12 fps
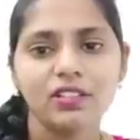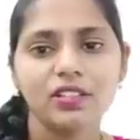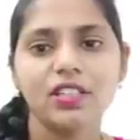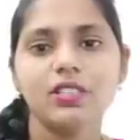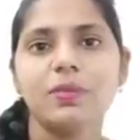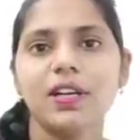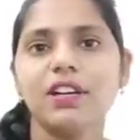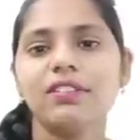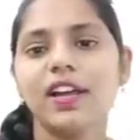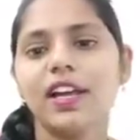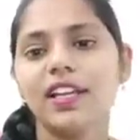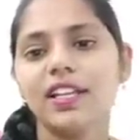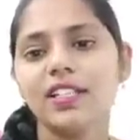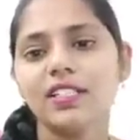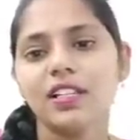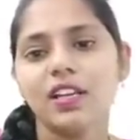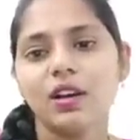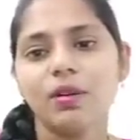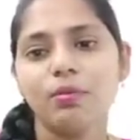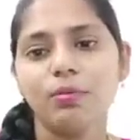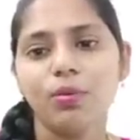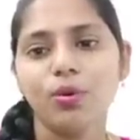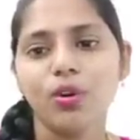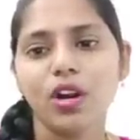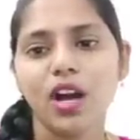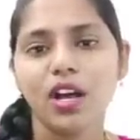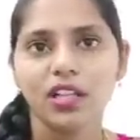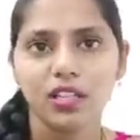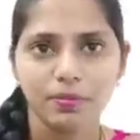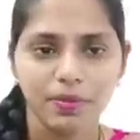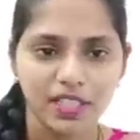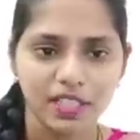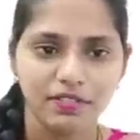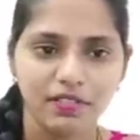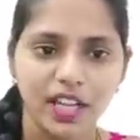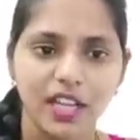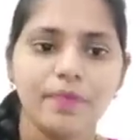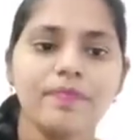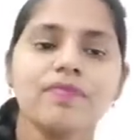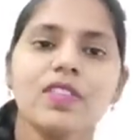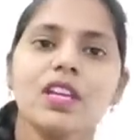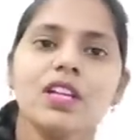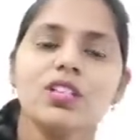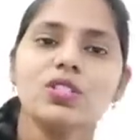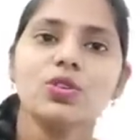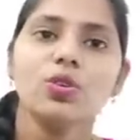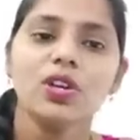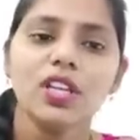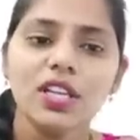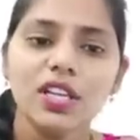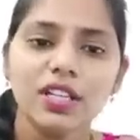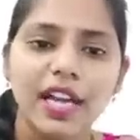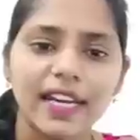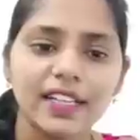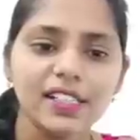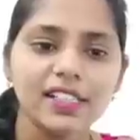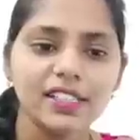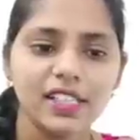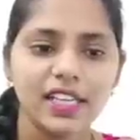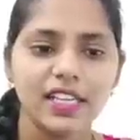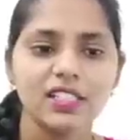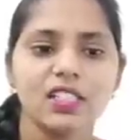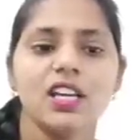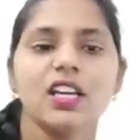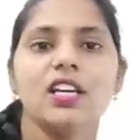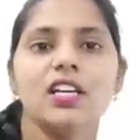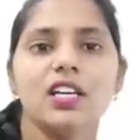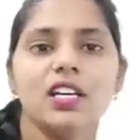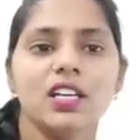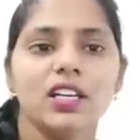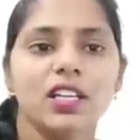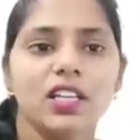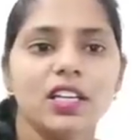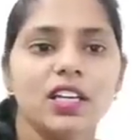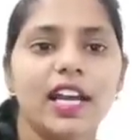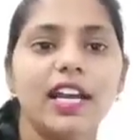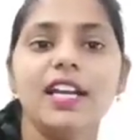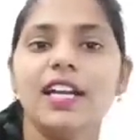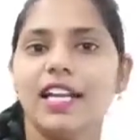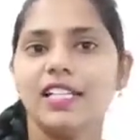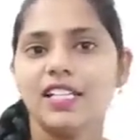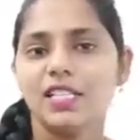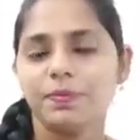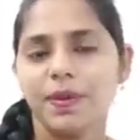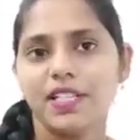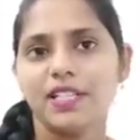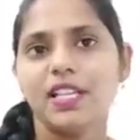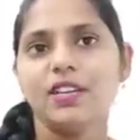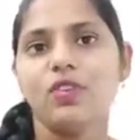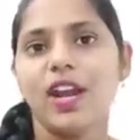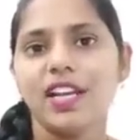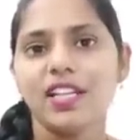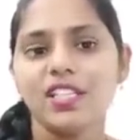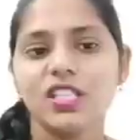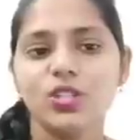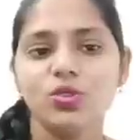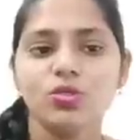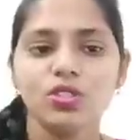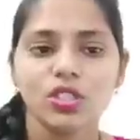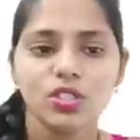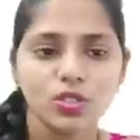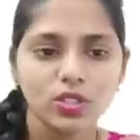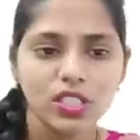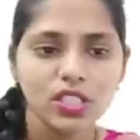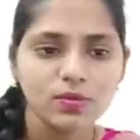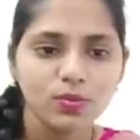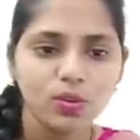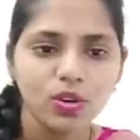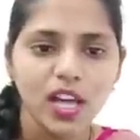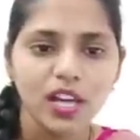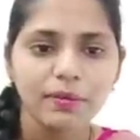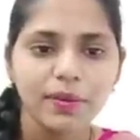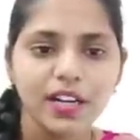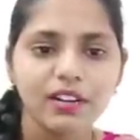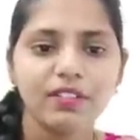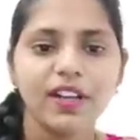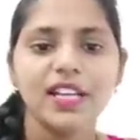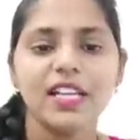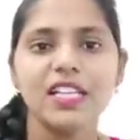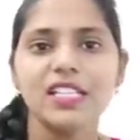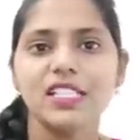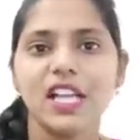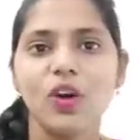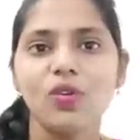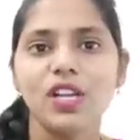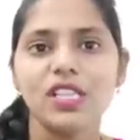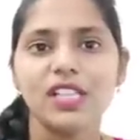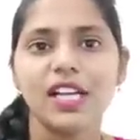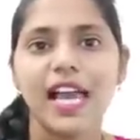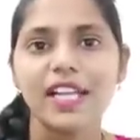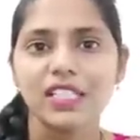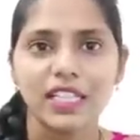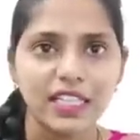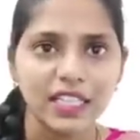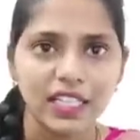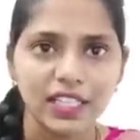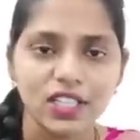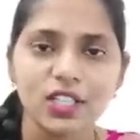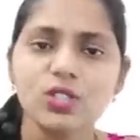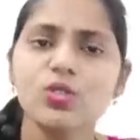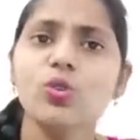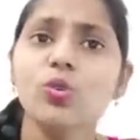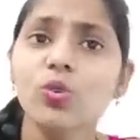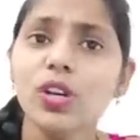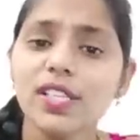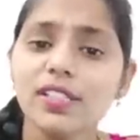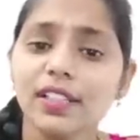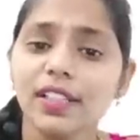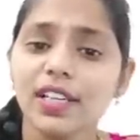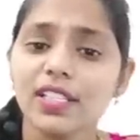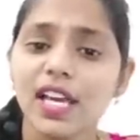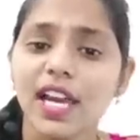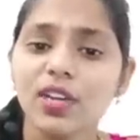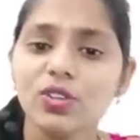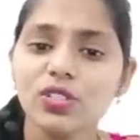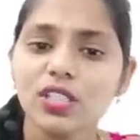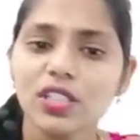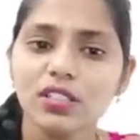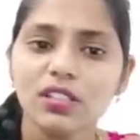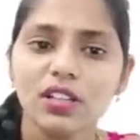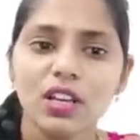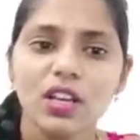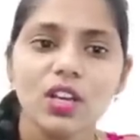So this butterfly is monarch butterfly. So here title says endangered species and why it is in use. So this monarch butterfly is now listed as endangered. So who listed that is IUCN.